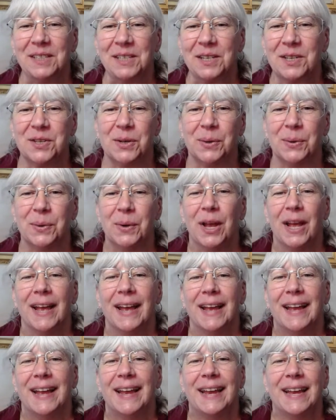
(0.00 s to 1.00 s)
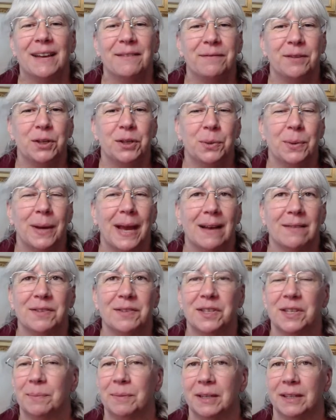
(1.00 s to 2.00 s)
So if you have
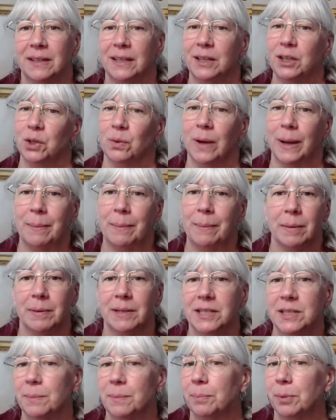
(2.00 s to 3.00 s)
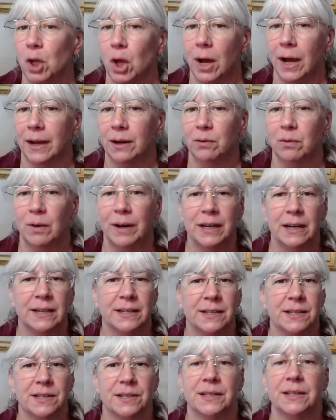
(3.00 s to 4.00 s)
something that you write, maybe it's a blog, write
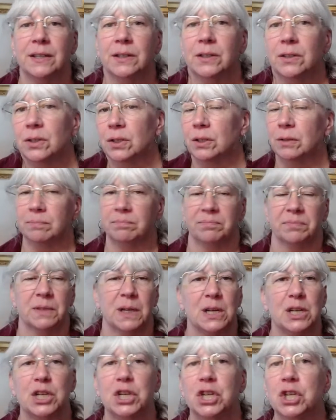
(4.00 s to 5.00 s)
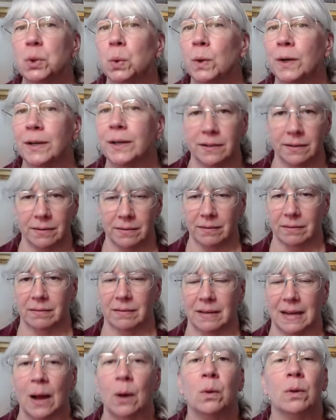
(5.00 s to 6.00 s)
a single short
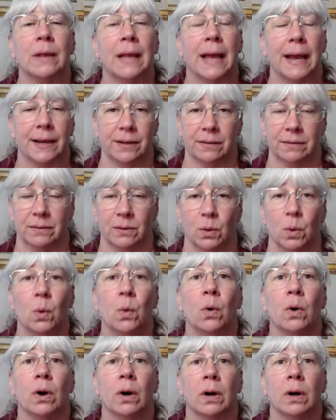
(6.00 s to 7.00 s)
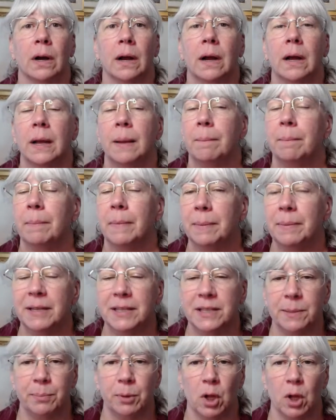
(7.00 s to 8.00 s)
outline, or maybe
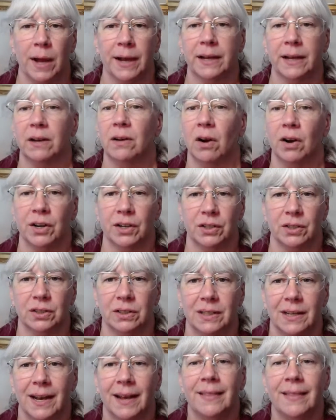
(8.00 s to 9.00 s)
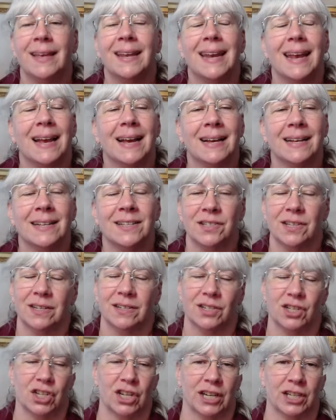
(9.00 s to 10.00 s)
it's a blog, an article, and then ask
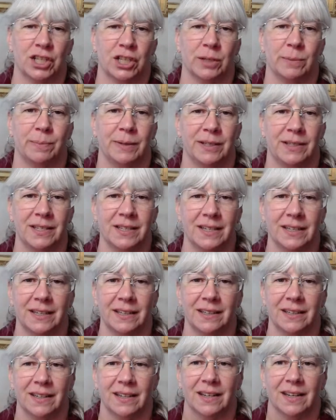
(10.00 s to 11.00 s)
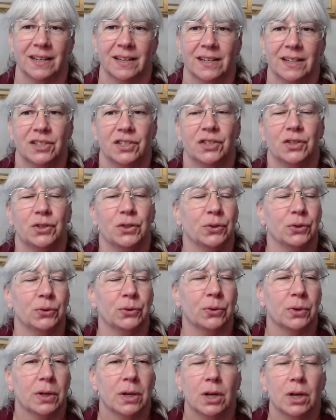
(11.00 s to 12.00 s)
ChatGPT
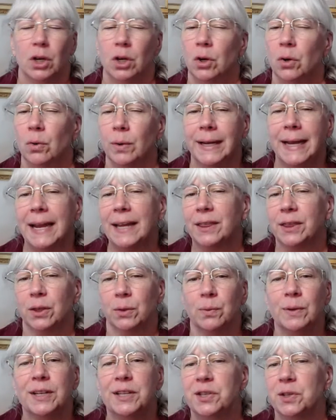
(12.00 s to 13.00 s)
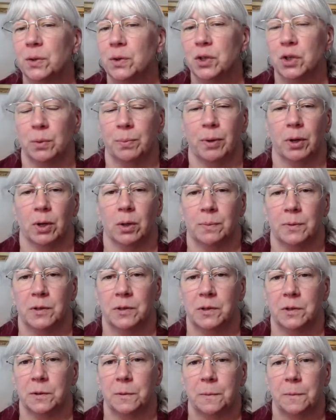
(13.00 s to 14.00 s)
to create 3 social
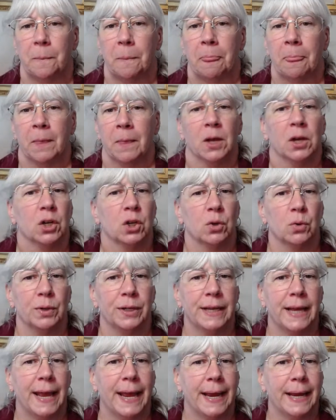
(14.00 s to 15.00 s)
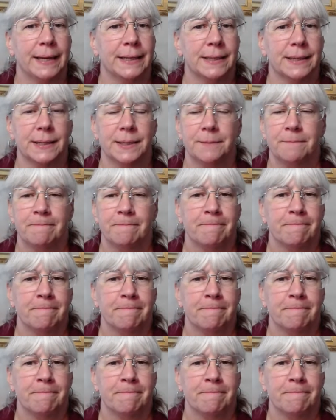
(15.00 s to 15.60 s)
posts, create